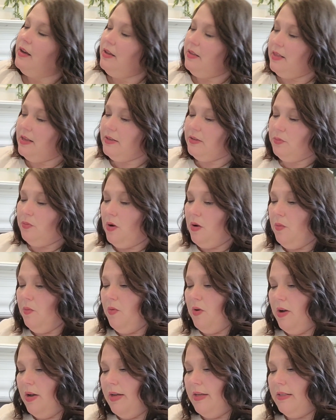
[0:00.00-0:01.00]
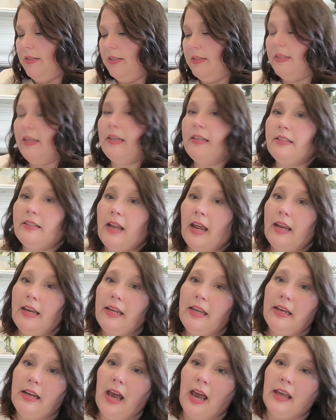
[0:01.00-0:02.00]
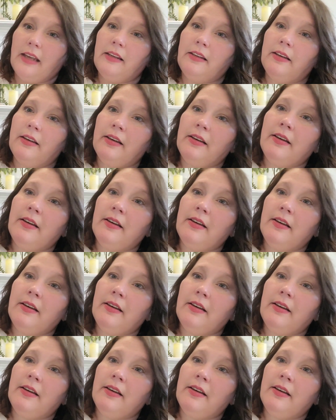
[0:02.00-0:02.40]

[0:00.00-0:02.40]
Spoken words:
This one was $6.99.